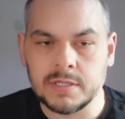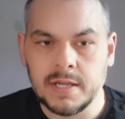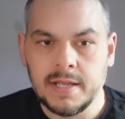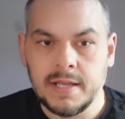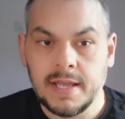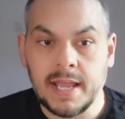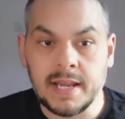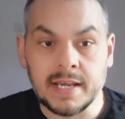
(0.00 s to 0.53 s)

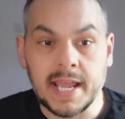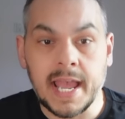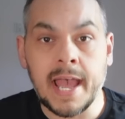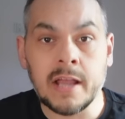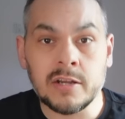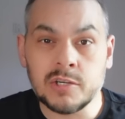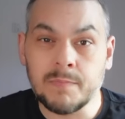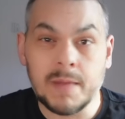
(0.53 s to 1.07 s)
in
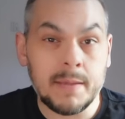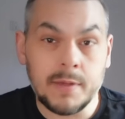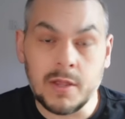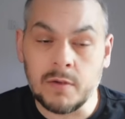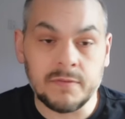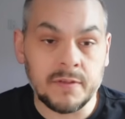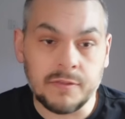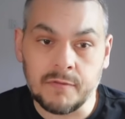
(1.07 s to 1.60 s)
cash, maybe
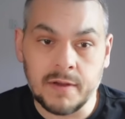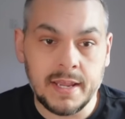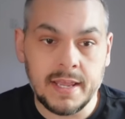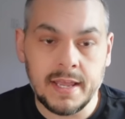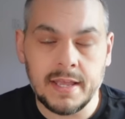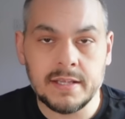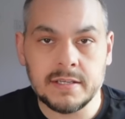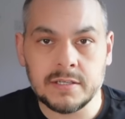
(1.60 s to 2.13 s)
over 3
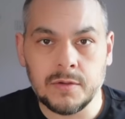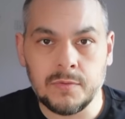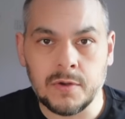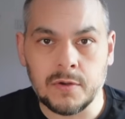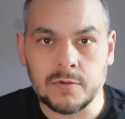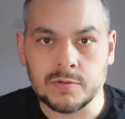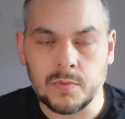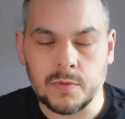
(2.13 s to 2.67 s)
years. Who
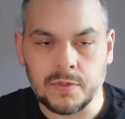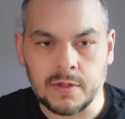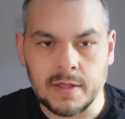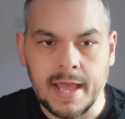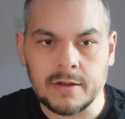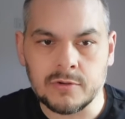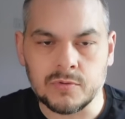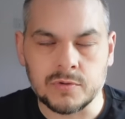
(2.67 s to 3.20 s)
knows what the
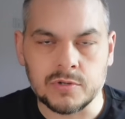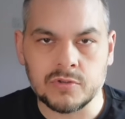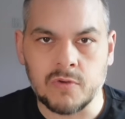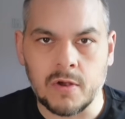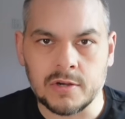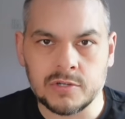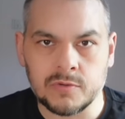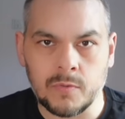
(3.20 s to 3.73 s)
actual
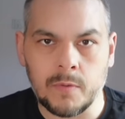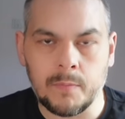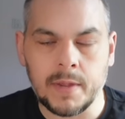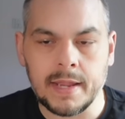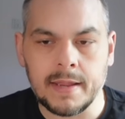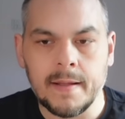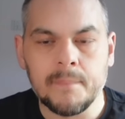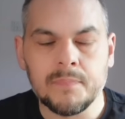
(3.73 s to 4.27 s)
structure will
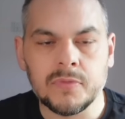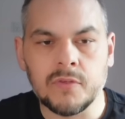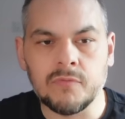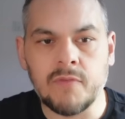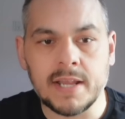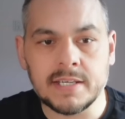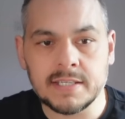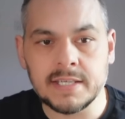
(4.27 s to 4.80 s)
be. The
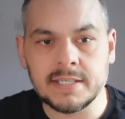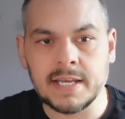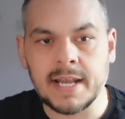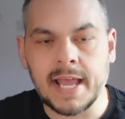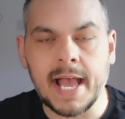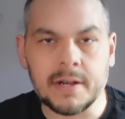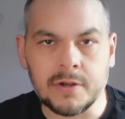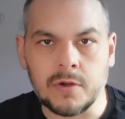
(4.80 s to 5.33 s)
rest is in
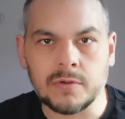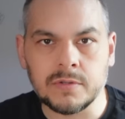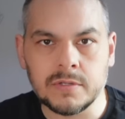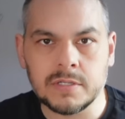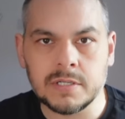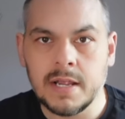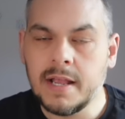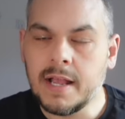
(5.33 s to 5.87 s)

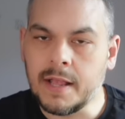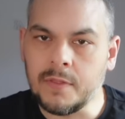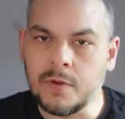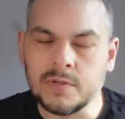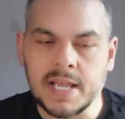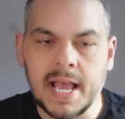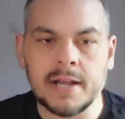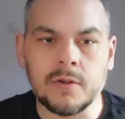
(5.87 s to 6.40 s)
add-ons, and
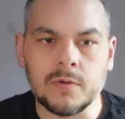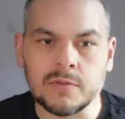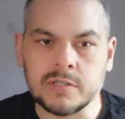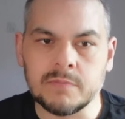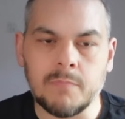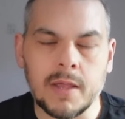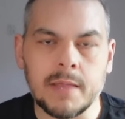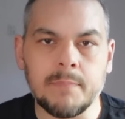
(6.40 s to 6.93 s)
those add-ons
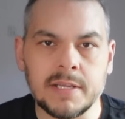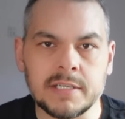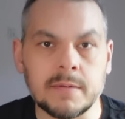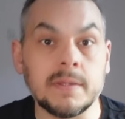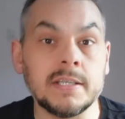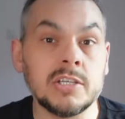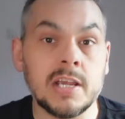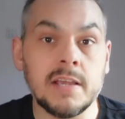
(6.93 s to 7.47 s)
might be some
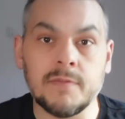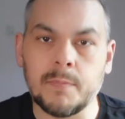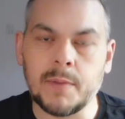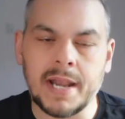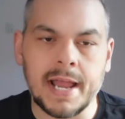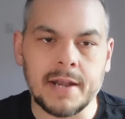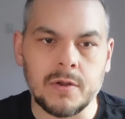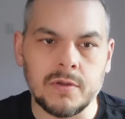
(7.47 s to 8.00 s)
achievable
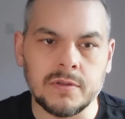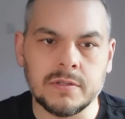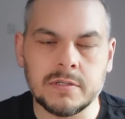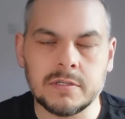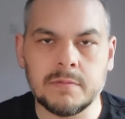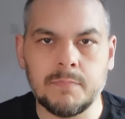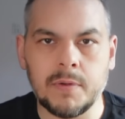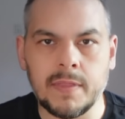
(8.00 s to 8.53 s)

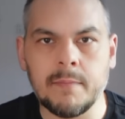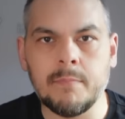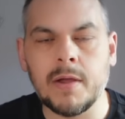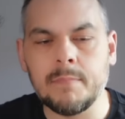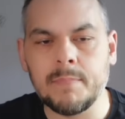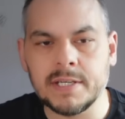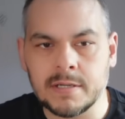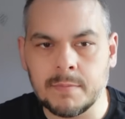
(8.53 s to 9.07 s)
add-ons, but they might
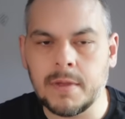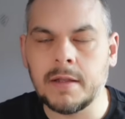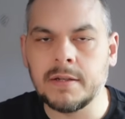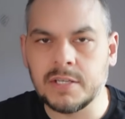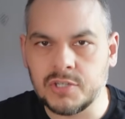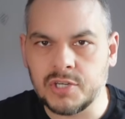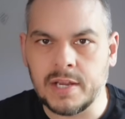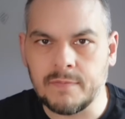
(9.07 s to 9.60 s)
be some
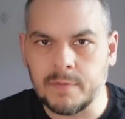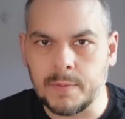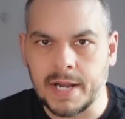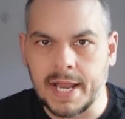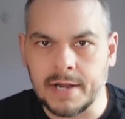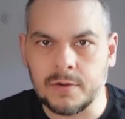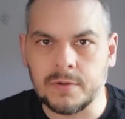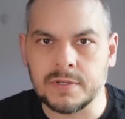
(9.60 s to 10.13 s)
unachievable
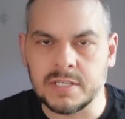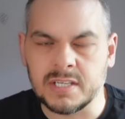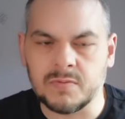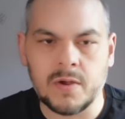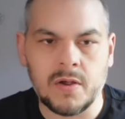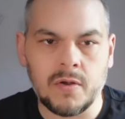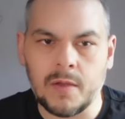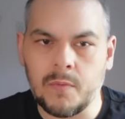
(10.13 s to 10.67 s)
add-ons as
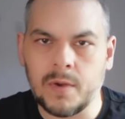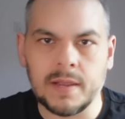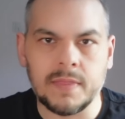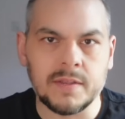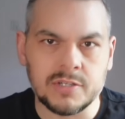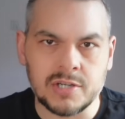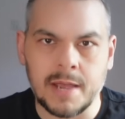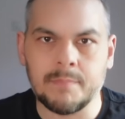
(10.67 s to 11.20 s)
well, like winning the
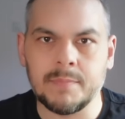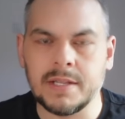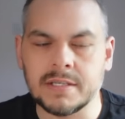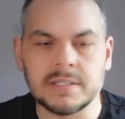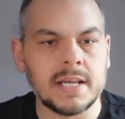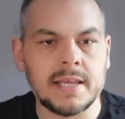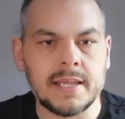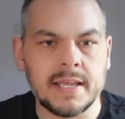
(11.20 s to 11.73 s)
Champions
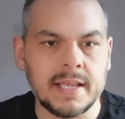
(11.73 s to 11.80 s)
League and